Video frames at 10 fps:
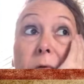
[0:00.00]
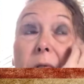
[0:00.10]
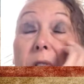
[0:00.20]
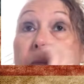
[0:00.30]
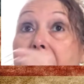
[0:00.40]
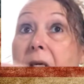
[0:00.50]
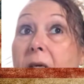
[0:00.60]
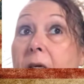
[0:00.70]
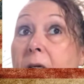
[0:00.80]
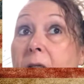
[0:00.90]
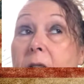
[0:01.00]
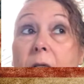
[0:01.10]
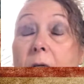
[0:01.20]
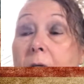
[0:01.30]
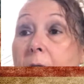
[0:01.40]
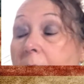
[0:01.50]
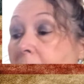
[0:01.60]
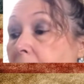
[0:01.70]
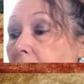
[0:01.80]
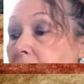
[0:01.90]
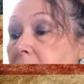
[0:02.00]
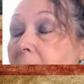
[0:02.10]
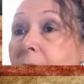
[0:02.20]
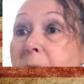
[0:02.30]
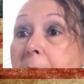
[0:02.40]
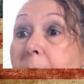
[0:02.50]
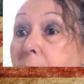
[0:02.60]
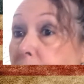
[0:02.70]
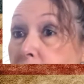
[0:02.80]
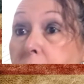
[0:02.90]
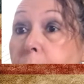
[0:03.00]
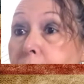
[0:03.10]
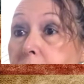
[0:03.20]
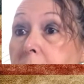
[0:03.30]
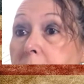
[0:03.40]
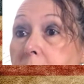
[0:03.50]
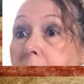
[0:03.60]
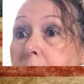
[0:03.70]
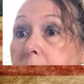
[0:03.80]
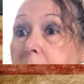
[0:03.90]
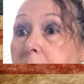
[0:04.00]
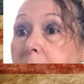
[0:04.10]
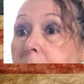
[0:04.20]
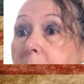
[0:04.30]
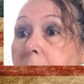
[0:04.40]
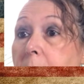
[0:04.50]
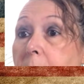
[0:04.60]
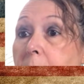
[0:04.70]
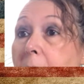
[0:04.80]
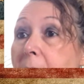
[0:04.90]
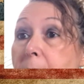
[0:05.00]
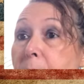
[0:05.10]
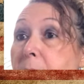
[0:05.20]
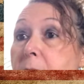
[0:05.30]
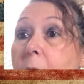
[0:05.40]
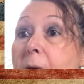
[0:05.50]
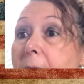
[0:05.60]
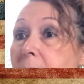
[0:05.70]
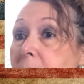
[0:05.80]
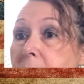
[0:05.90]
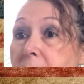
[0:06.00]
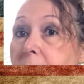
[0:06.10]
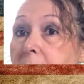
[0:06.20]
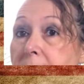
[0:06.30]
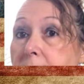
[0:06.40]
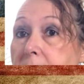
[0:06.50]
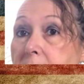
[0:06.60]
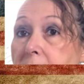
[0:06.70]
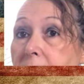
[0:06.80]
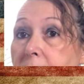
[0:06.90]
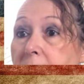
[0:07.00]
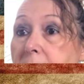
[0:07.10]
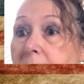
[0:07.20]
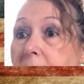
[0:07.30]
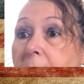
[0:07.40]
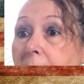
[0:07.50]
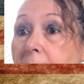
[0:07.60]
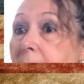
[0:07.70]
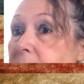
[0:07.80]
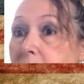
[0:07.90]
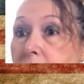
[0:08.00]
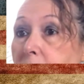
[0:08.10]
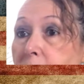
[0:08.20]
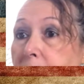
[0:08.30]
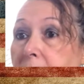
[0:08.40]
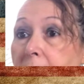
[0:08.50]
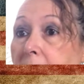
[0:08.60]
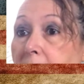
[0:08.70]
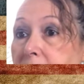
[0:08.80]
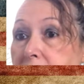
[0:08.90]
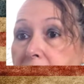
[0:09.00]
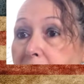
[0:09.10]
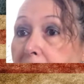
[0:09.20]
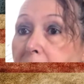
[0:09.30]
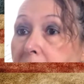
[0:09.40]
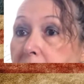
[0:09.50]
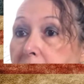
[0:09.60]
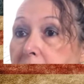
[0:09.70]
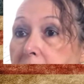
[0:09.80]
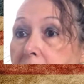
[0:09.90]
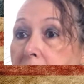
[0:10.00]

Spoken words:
for this week is stuffed pepper soup. So I am so anxious to try this stuff because I love soup and I love stuffed peppers.